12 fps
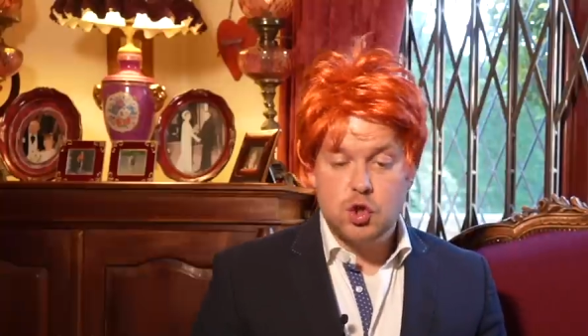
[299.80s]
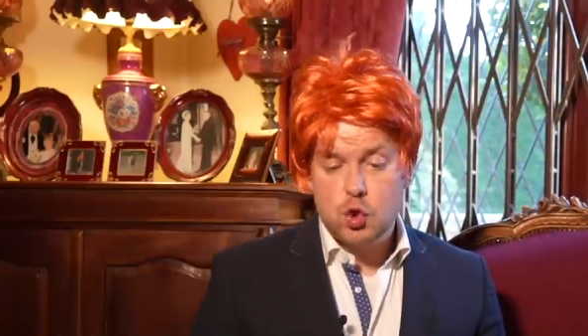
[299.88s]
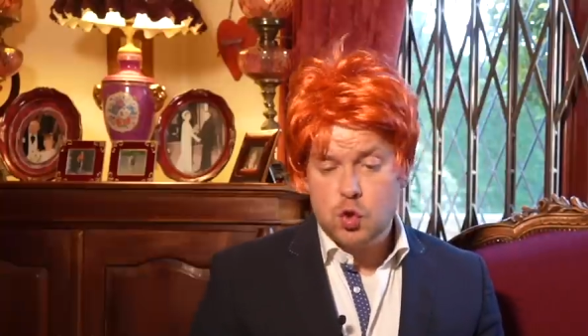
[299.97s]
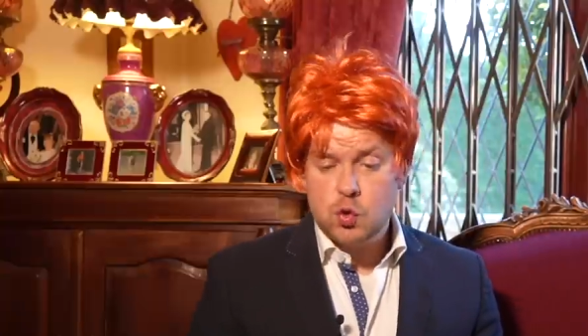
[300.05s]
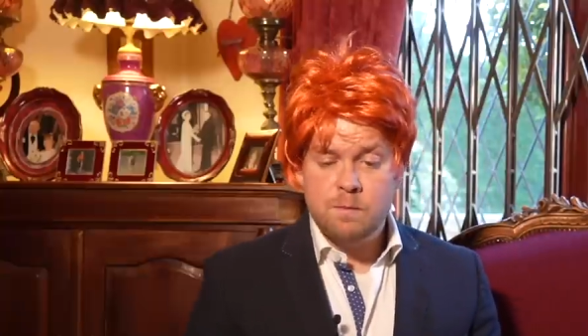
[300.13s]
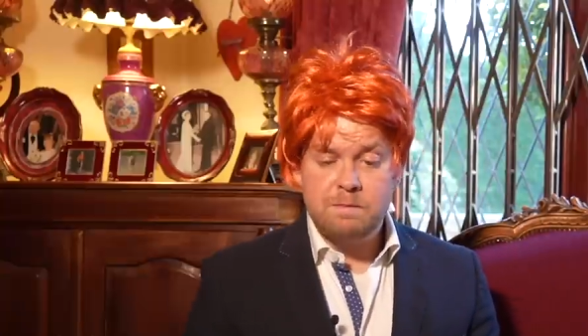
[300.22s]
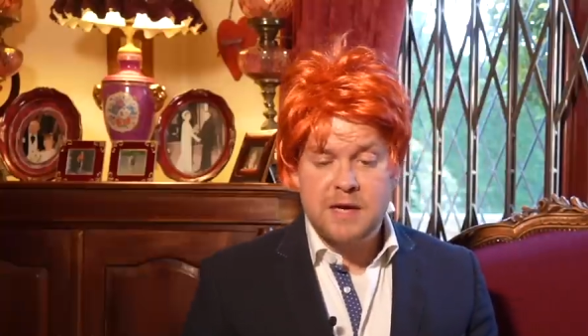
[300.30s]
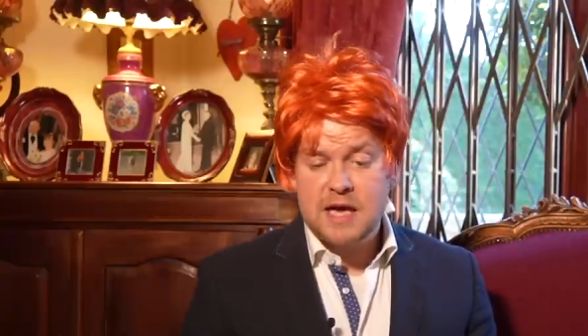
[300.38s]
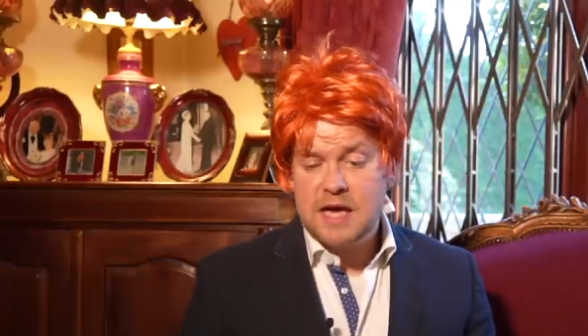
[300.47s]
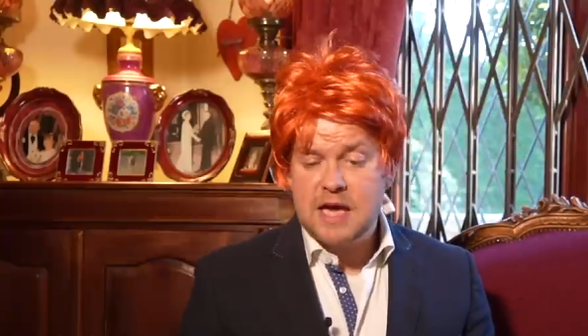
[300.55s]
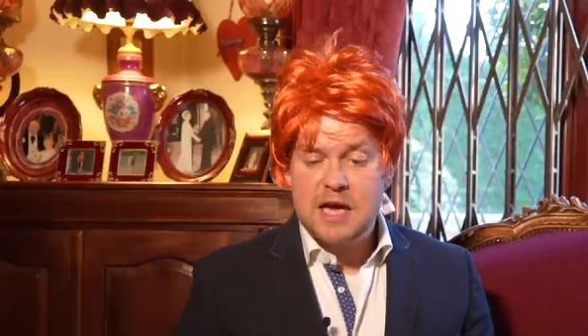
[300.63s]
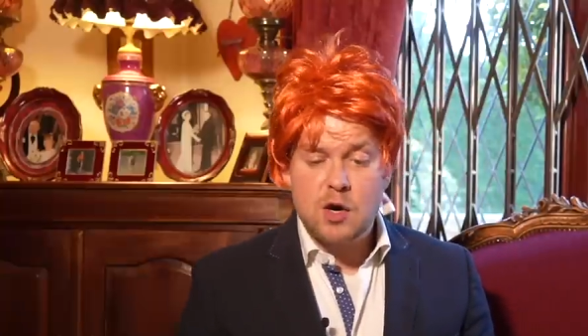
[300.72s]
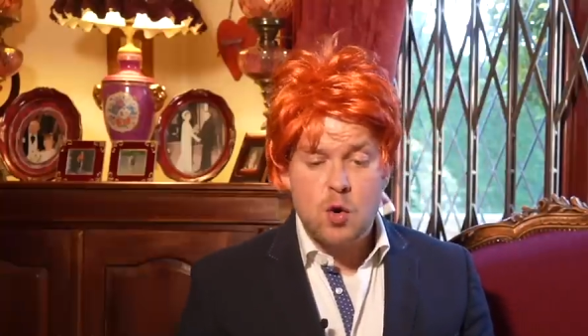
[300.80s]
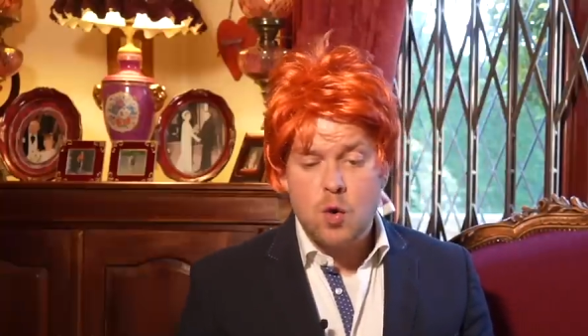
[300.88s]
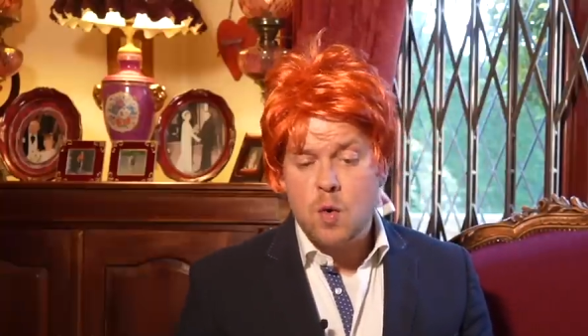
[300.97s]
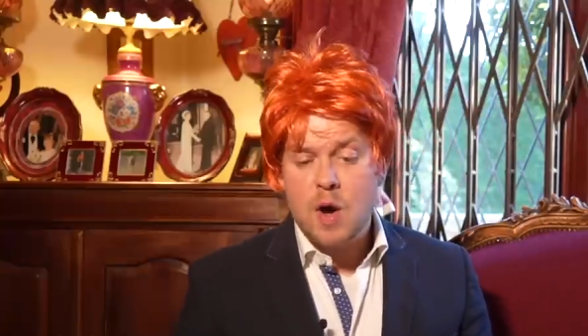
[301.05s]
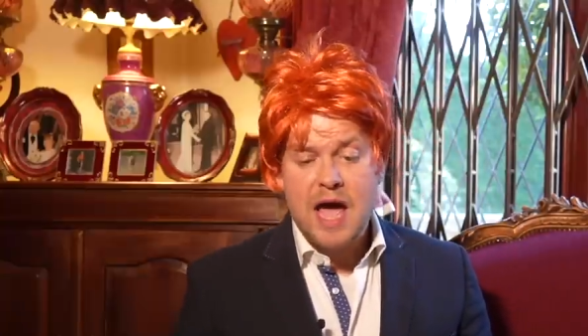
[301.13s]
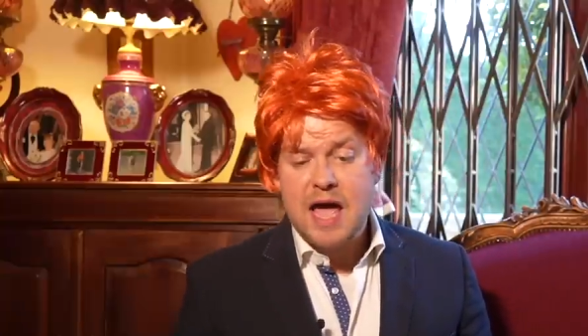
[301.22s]
you've been
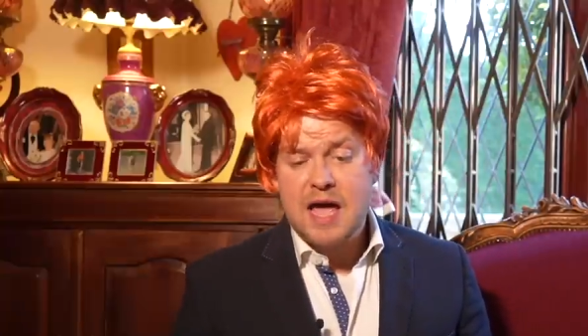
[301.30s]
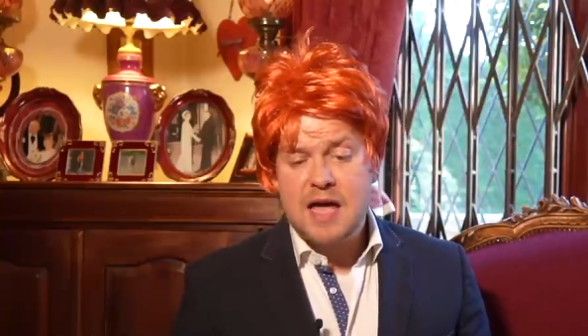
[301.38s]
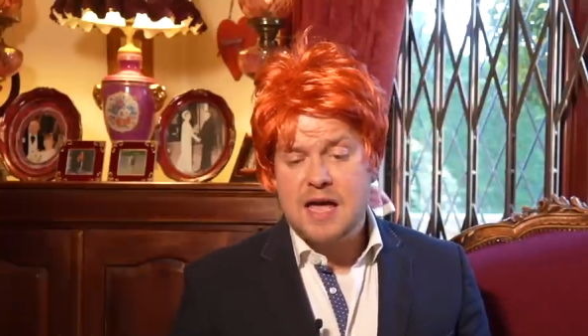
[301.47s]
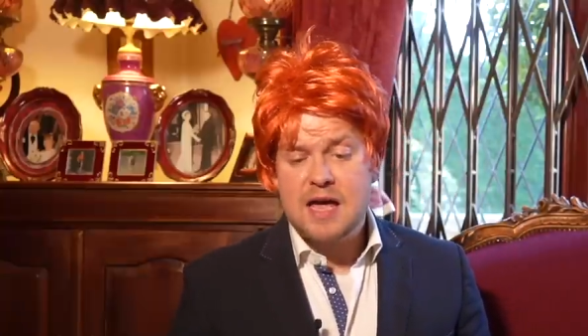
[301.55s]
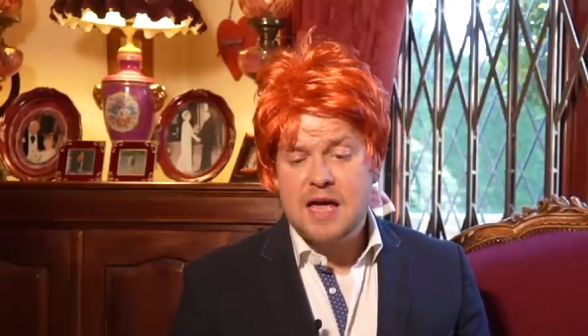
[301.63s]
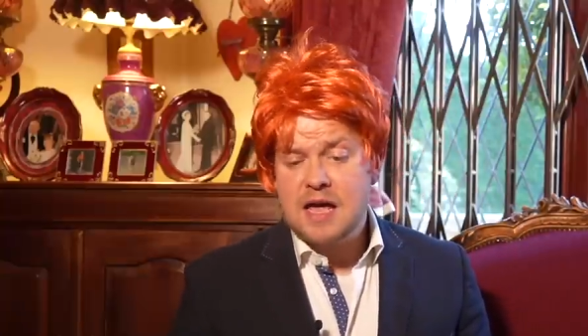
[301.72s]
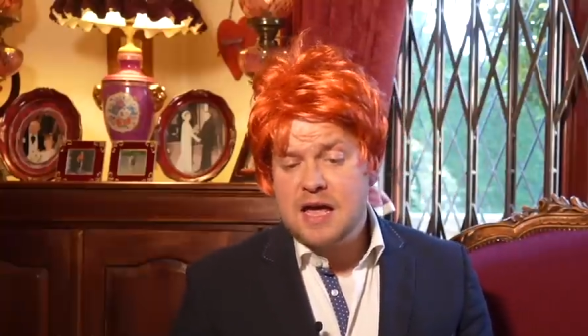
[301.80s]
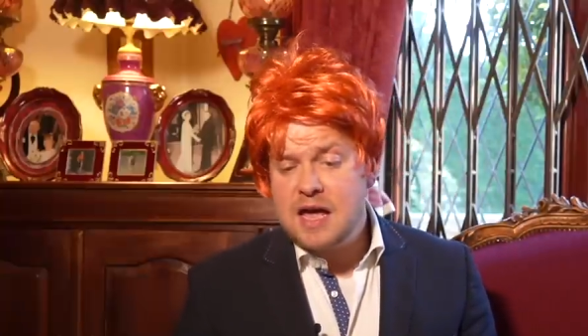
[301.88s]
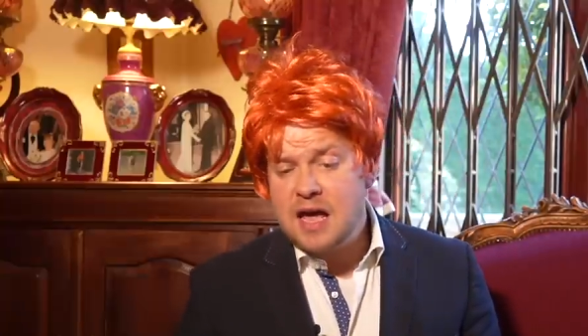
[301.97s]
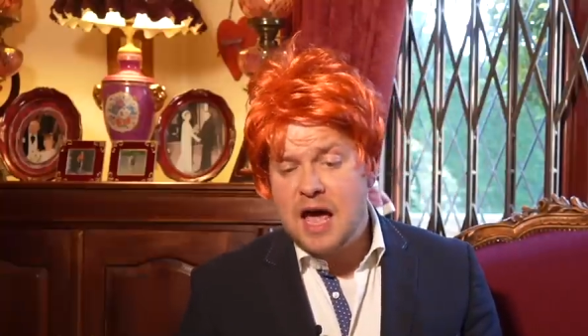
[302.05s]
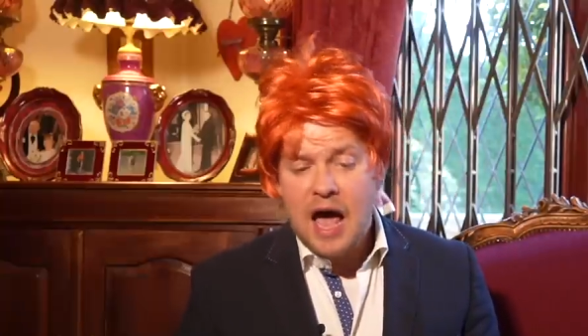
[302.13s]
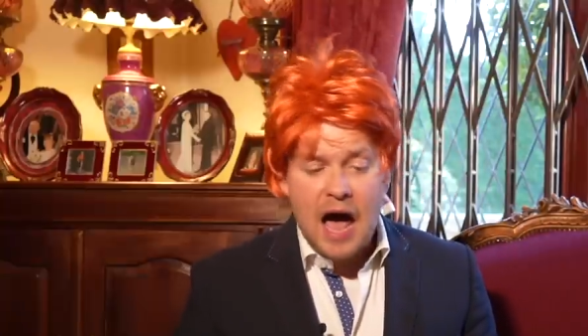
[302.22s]
away,